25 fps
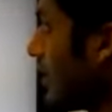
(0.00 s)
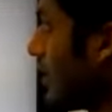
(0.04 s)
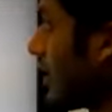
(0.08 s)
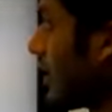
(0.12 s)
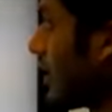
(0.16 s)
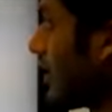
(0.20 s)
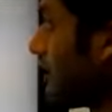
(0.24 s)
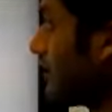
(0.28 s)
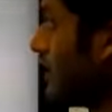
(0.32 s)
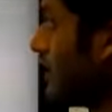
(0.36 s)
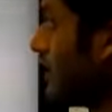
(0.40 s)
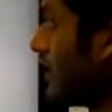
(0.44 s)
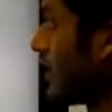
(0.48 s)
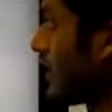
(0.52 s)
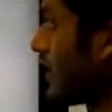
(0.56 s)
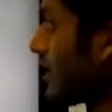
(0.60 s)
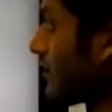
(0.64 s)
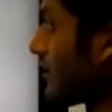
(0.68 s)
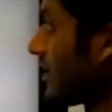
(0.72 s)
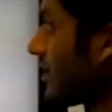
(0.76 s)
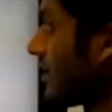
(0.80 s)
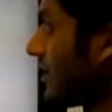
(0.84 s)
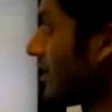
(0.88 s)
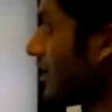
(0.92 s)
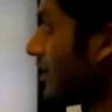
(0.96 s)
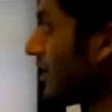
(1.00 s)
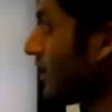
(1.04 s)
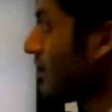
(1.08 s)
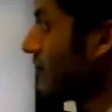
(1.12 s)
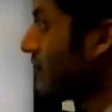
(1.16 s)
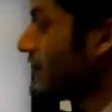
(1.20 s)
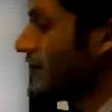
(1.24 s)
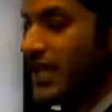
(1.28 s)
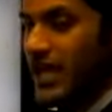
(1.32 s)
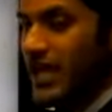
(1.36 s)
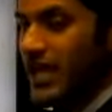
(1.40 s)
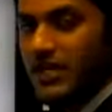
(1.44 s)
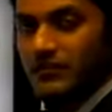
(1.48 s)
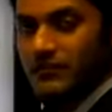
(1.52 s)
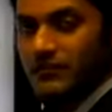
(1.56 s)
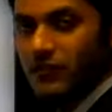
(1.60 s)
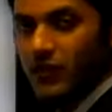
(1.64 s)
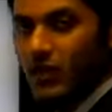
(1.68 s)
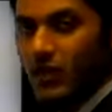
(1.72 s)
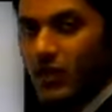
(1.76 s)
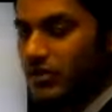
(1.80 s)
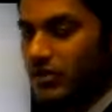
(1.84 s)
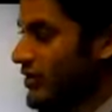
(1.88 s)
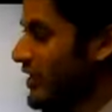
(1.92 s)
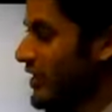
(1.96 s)
FTA. FTA is
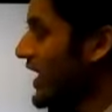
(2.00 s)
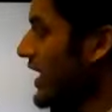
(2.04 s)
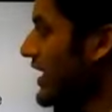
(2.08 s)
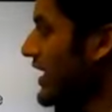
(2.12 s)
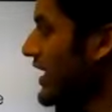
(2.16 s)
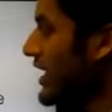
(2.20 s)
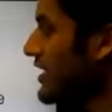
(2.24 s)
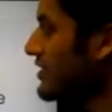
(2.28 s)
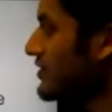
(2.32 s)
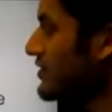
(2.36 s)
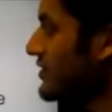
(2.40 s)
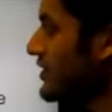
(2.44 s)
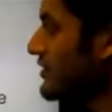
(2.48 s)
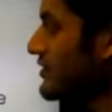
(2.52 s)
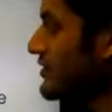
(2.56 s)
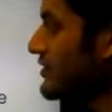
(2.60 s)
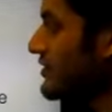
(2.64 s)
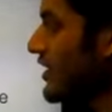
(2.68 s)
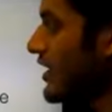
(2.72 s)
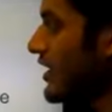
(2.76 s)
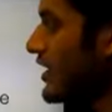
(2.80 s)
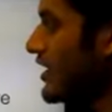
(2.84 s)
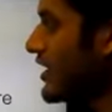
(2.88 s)
fault tree analysis.